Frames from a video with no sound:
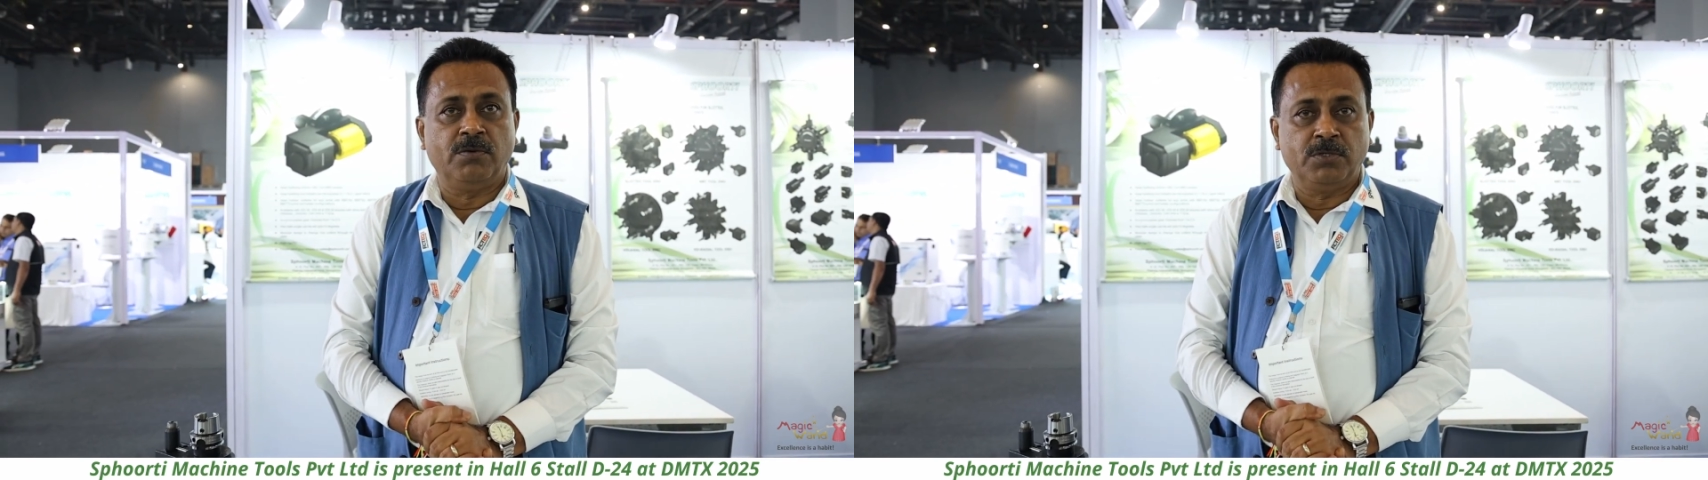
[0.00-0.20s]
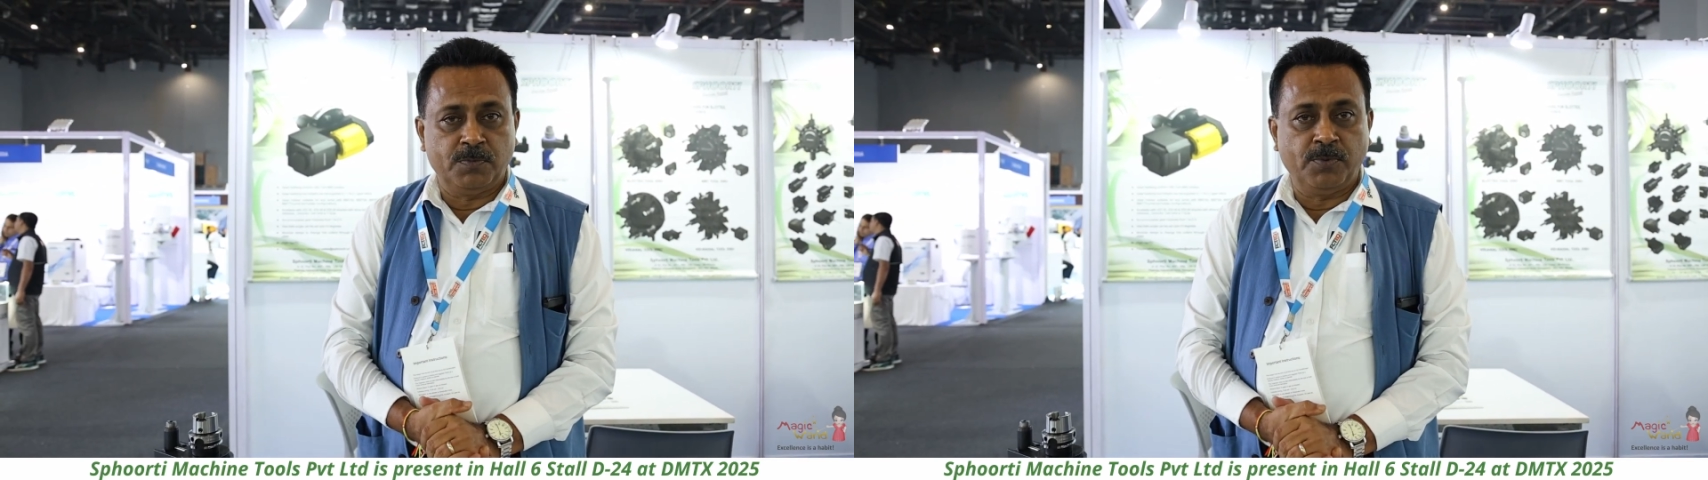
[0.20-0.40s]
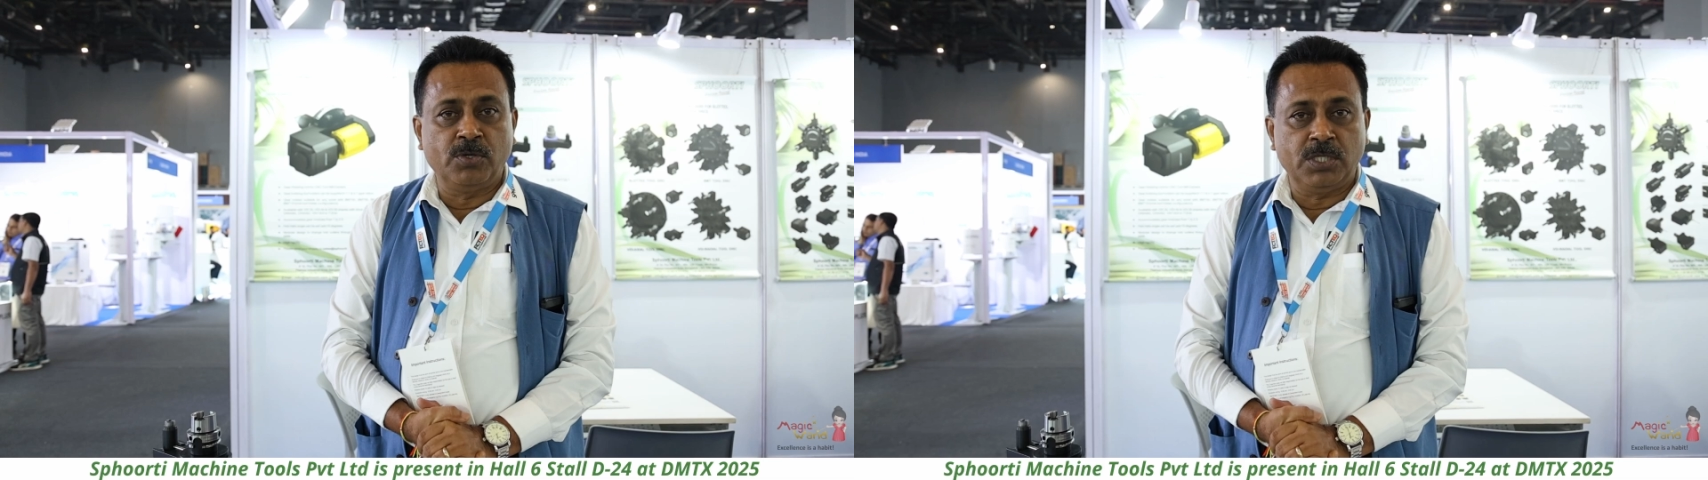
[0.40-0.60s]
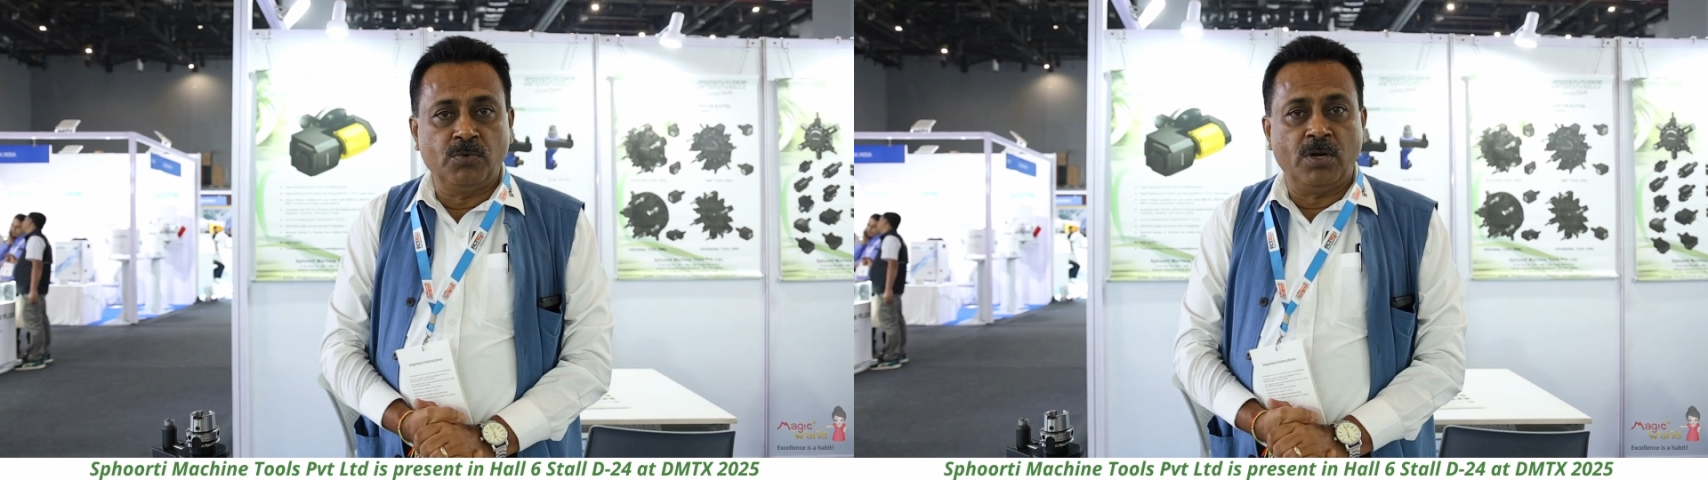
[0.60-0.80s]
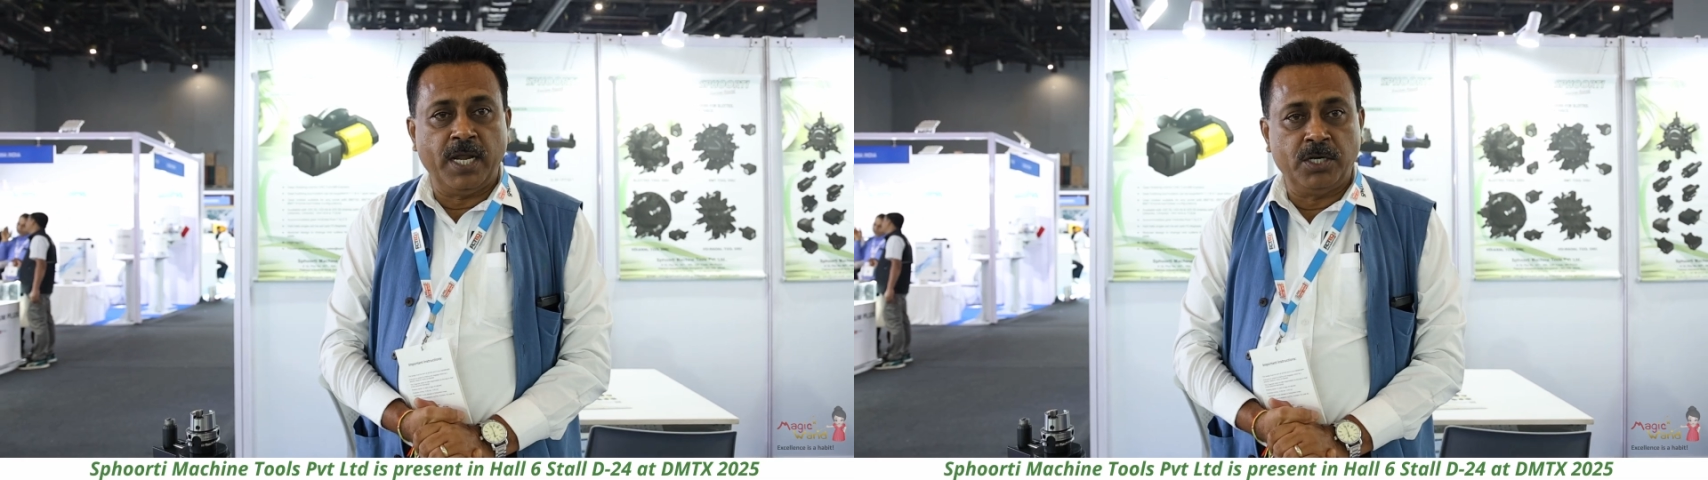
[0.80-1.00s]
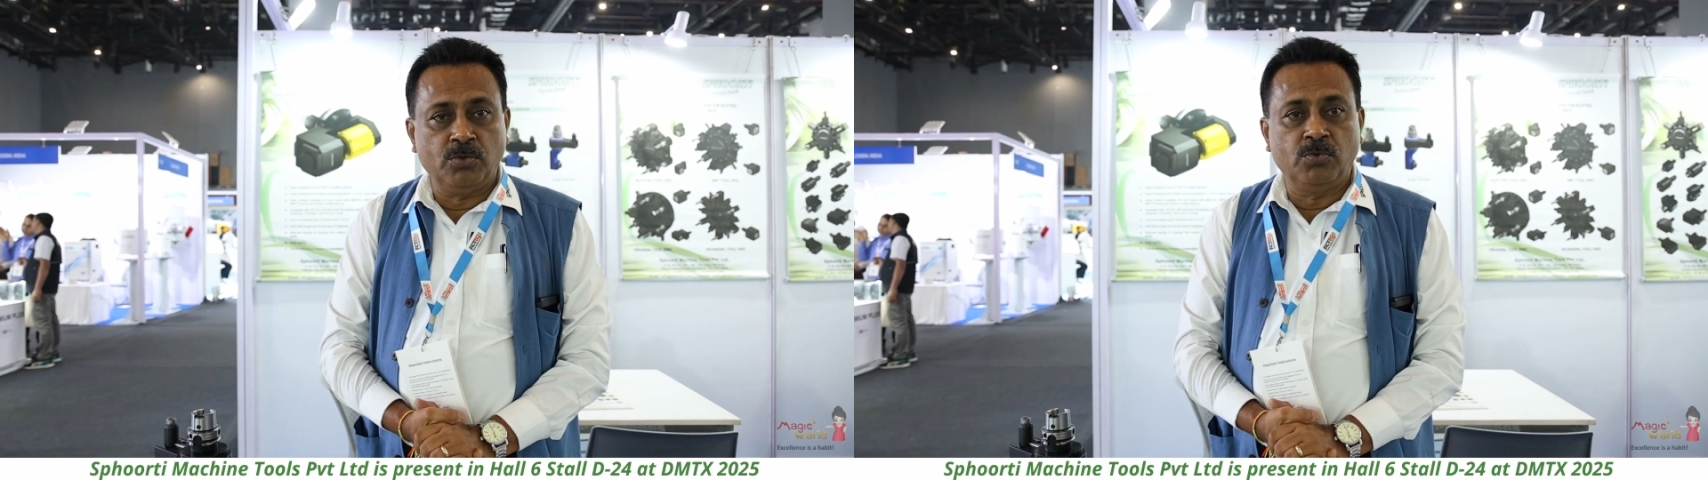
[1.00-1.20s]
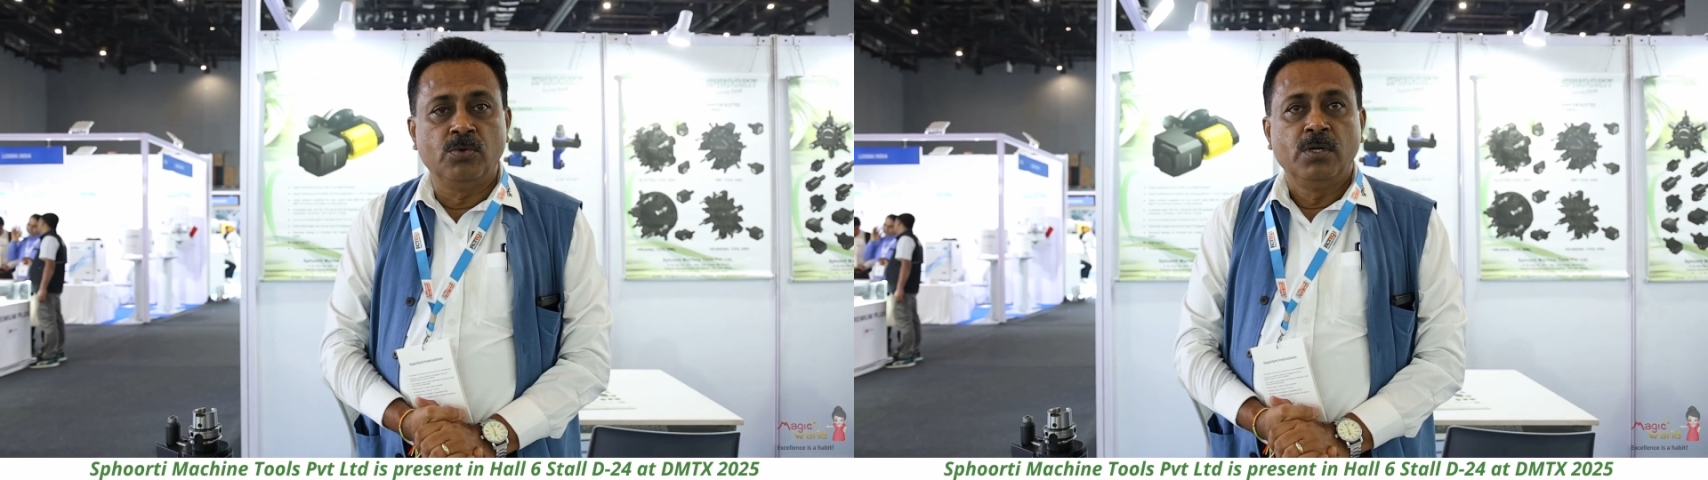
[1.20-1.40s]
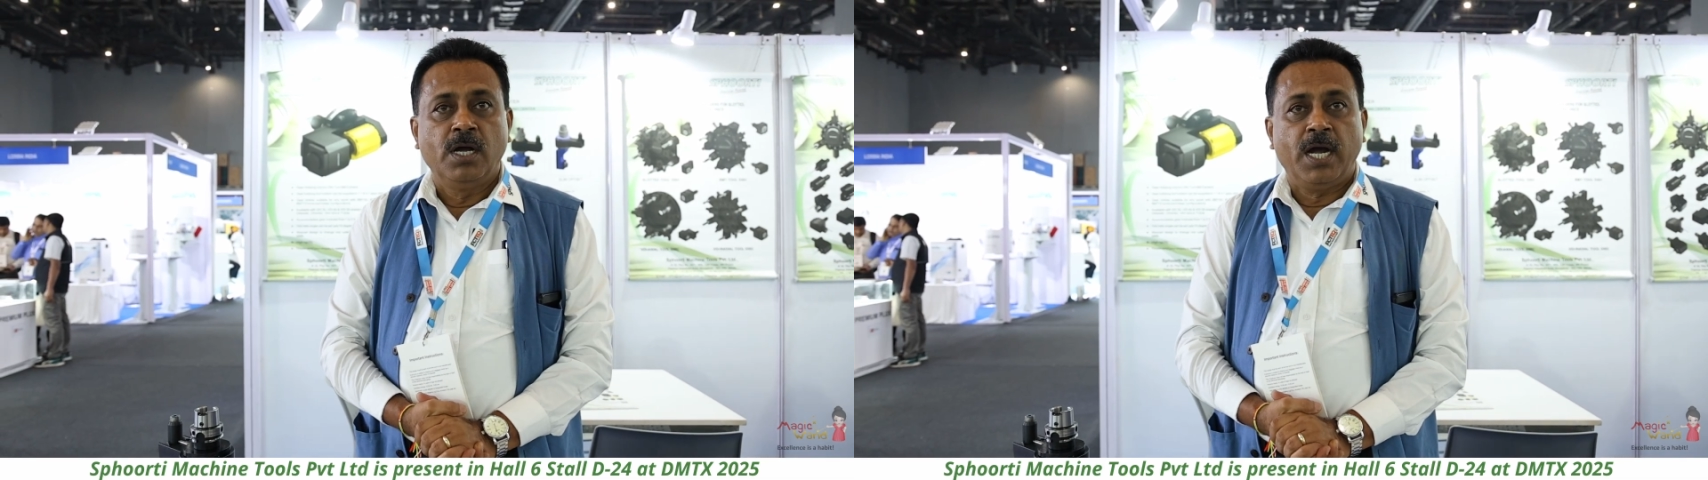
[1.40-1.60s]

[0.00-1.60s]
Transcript: Sphoorti would like to